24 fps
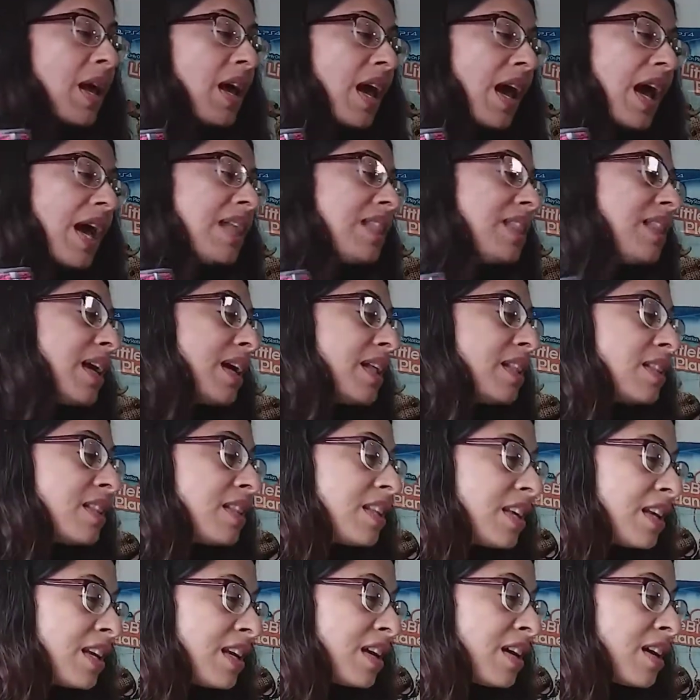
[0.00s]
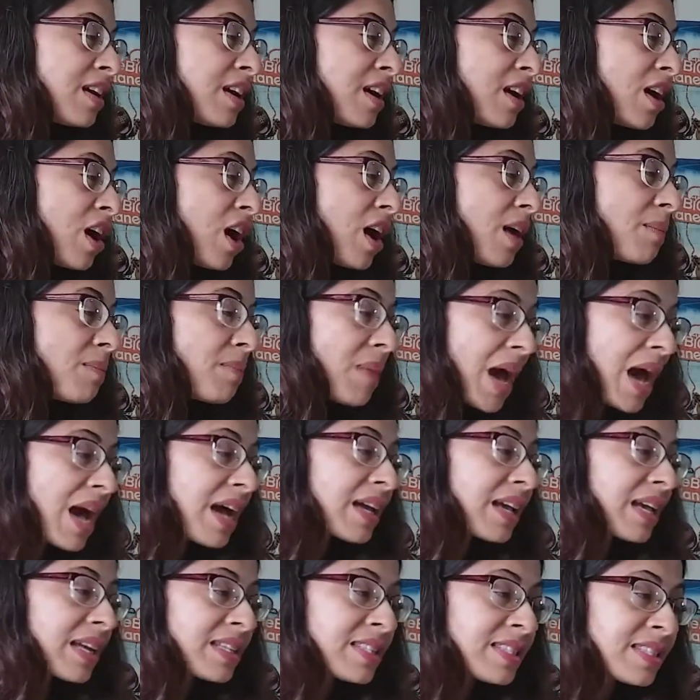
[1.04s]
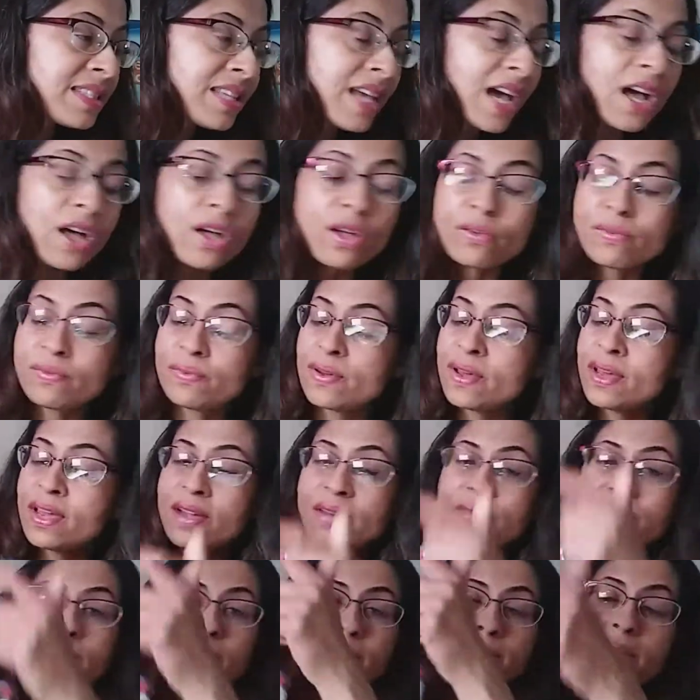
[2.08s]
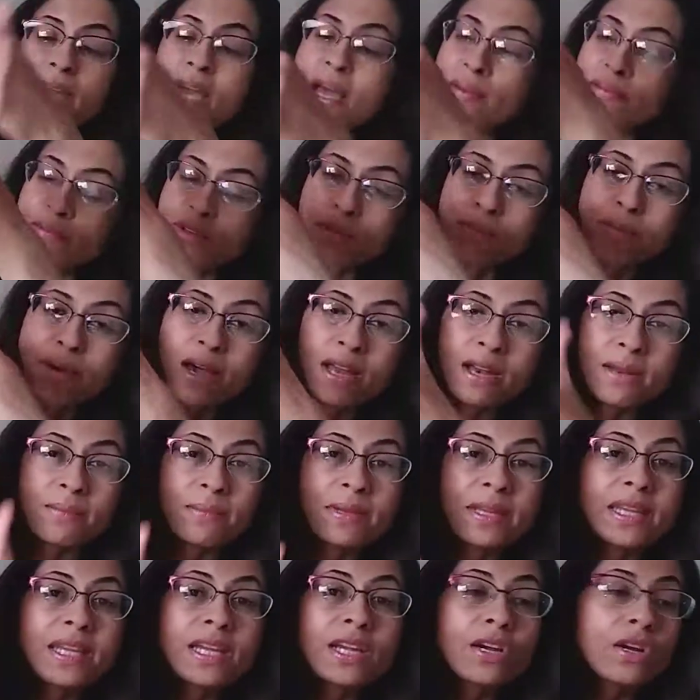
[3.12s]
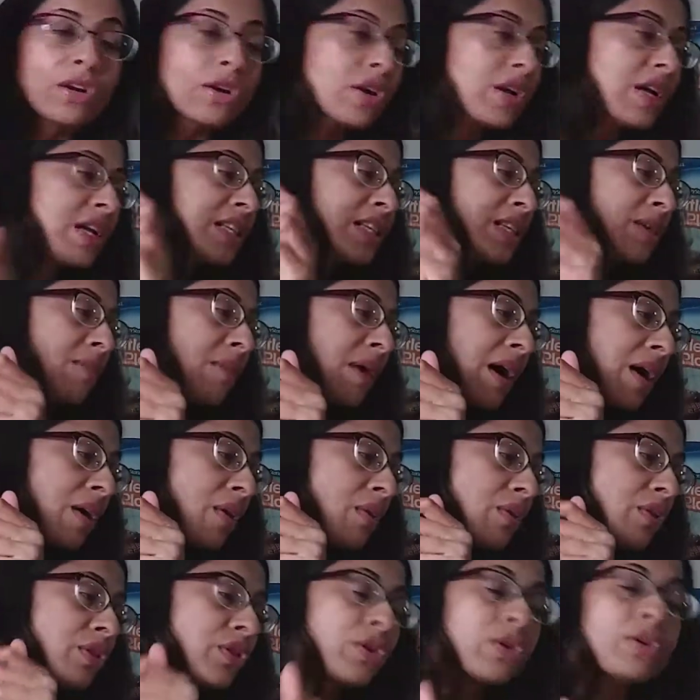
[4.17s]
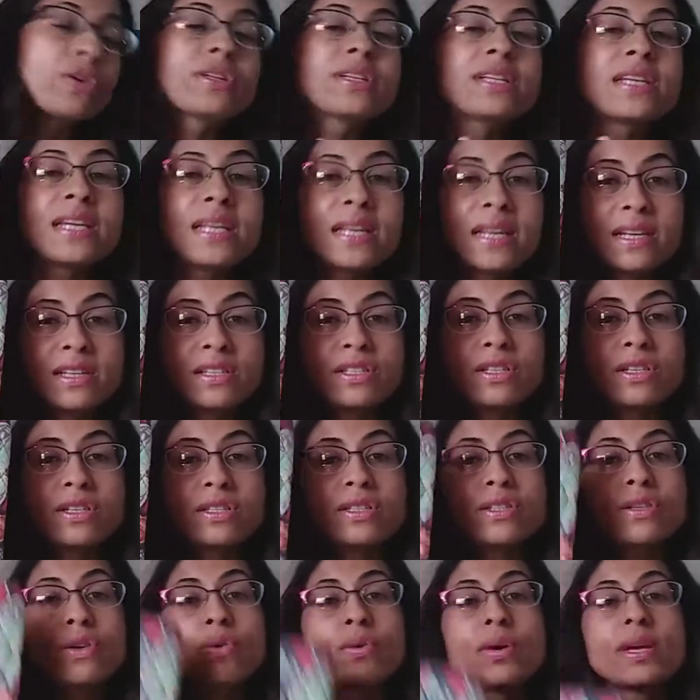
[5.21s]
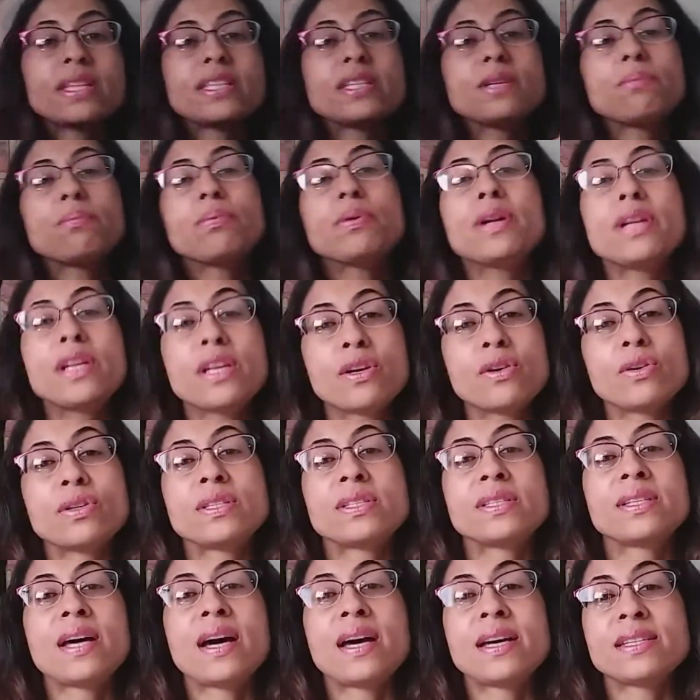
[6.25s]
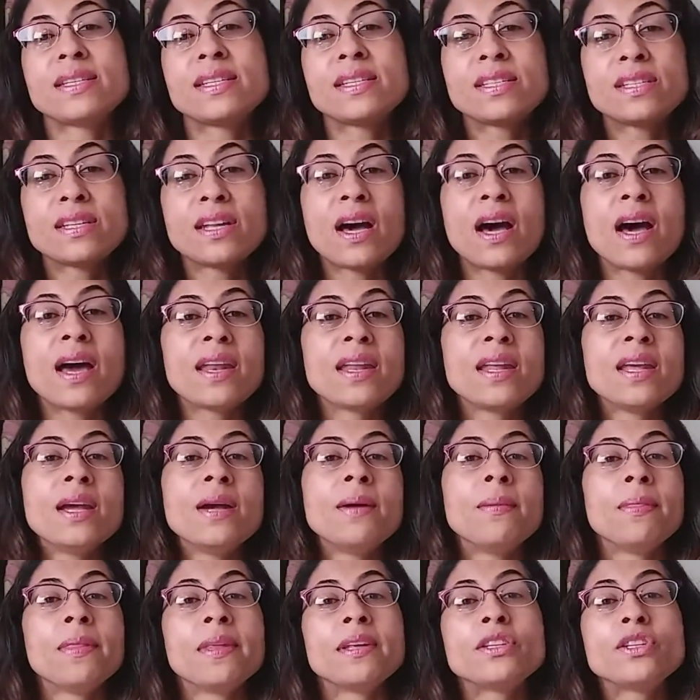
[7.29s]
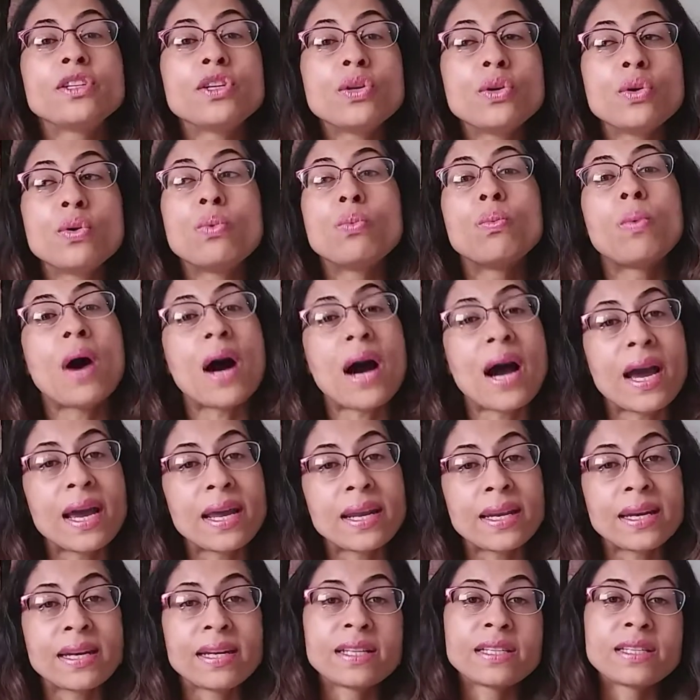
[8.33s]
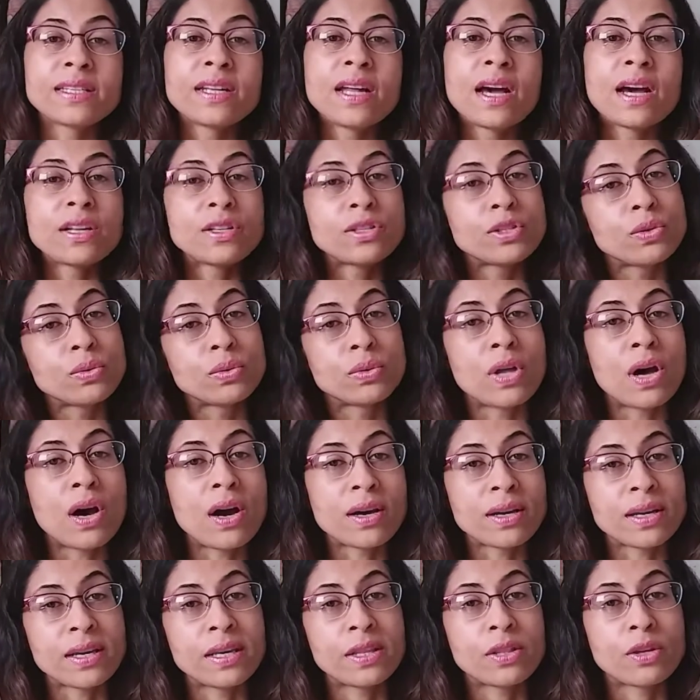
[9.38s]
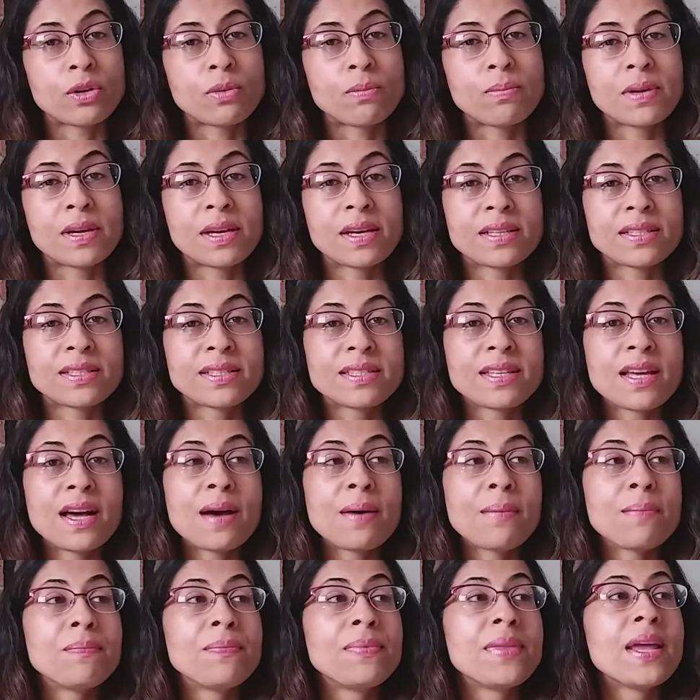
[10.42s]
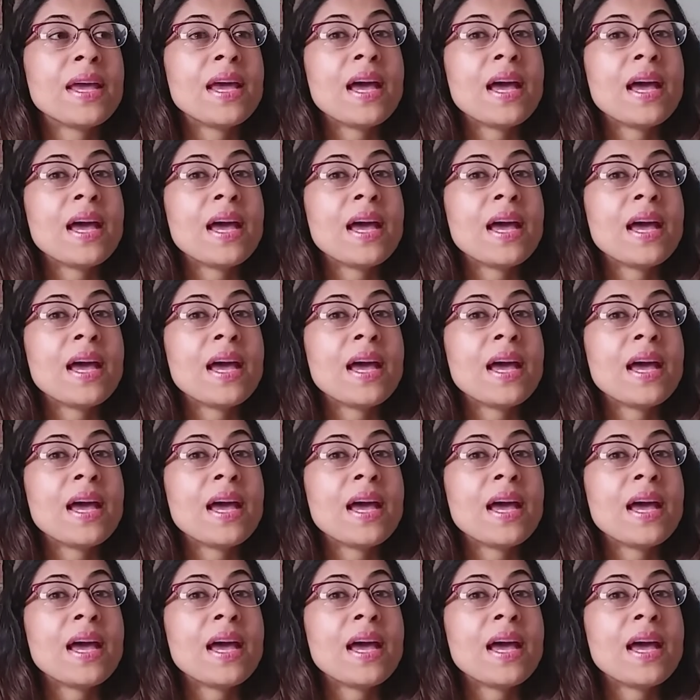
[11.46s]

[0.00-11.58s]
And then the bag itself from top to bottom here is about 13 inches. So it's a pretty good size. It's not too wide and it's not too long either because some